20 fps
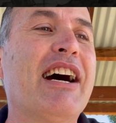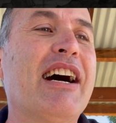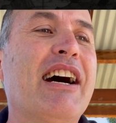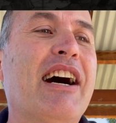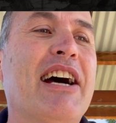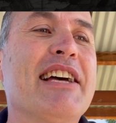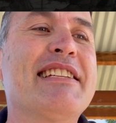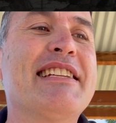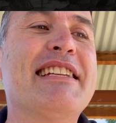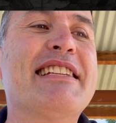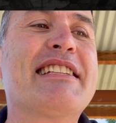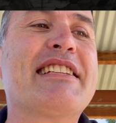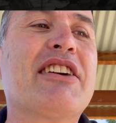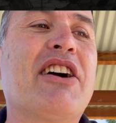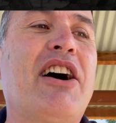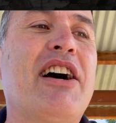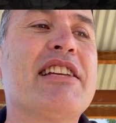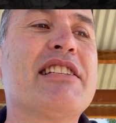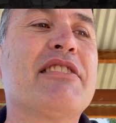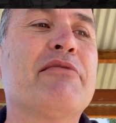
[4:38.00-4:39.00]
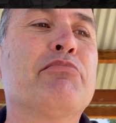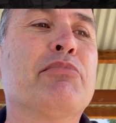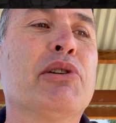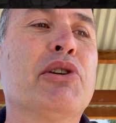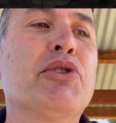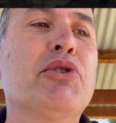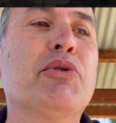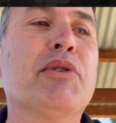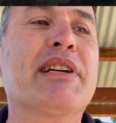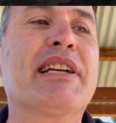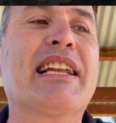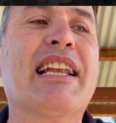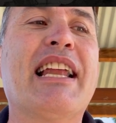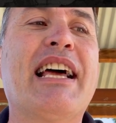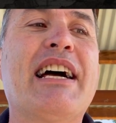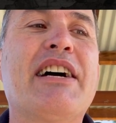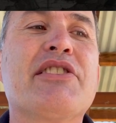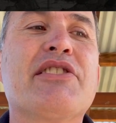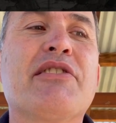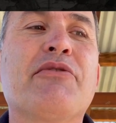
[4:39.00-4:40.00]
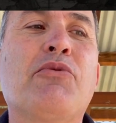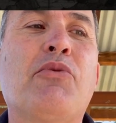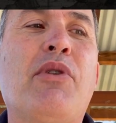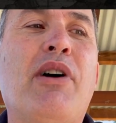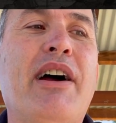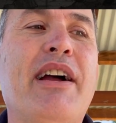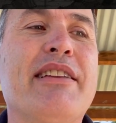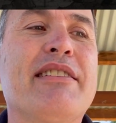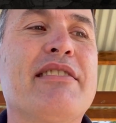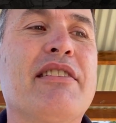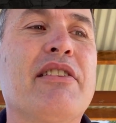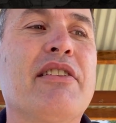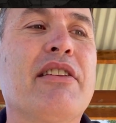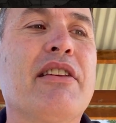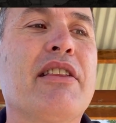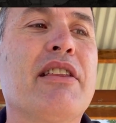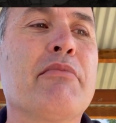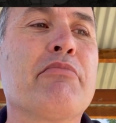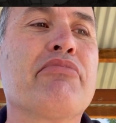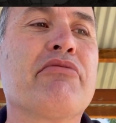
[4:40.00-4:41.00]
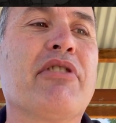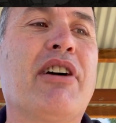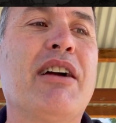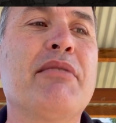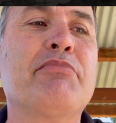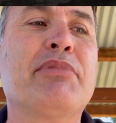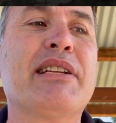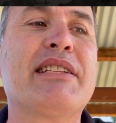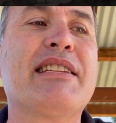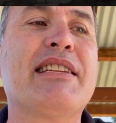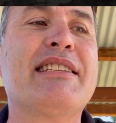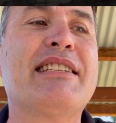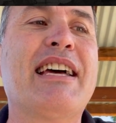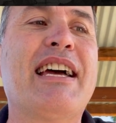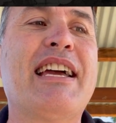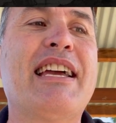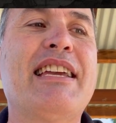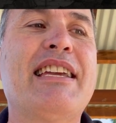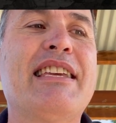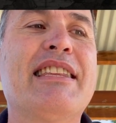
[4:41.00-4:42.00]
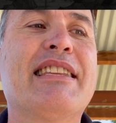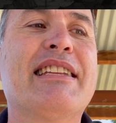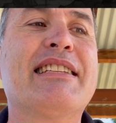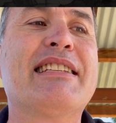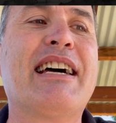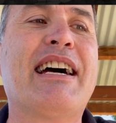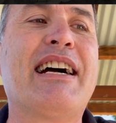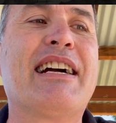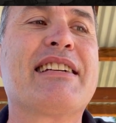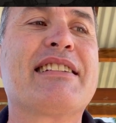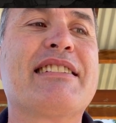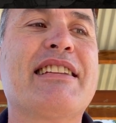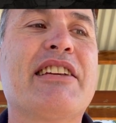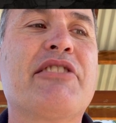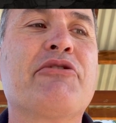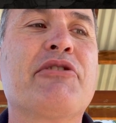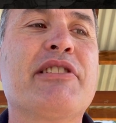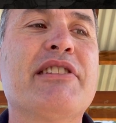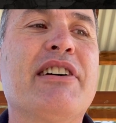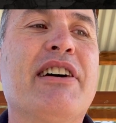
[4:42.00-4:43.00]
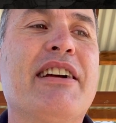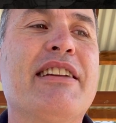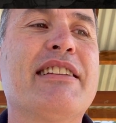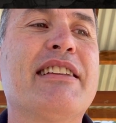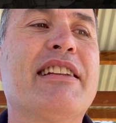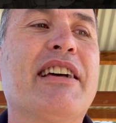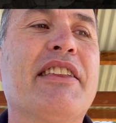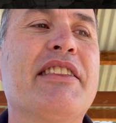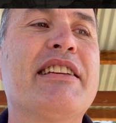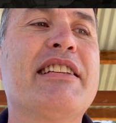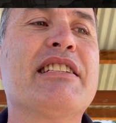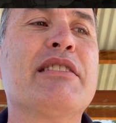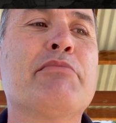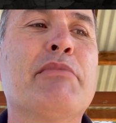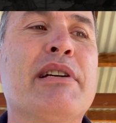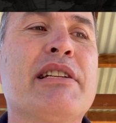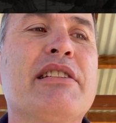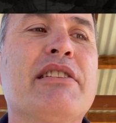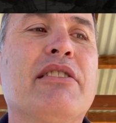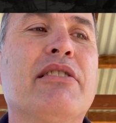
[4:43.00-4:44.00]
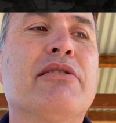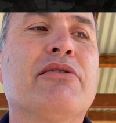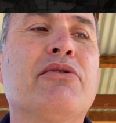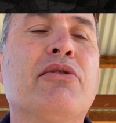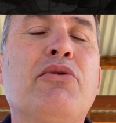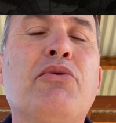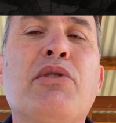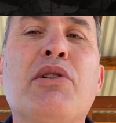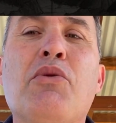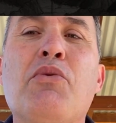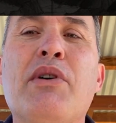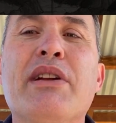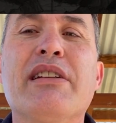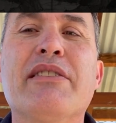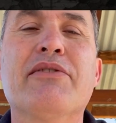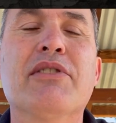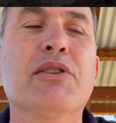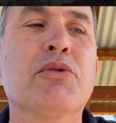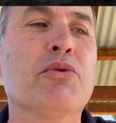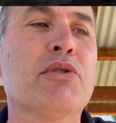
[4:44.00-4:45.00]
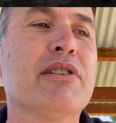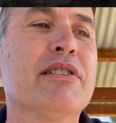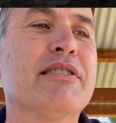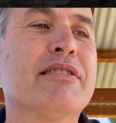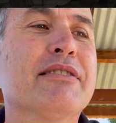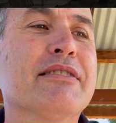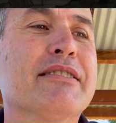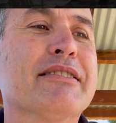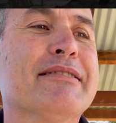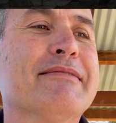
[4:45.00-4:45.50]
"I see skies of blue and clouds of white, the bright blessed day, the dark sacred night, and I think to myself, what a wonderful world."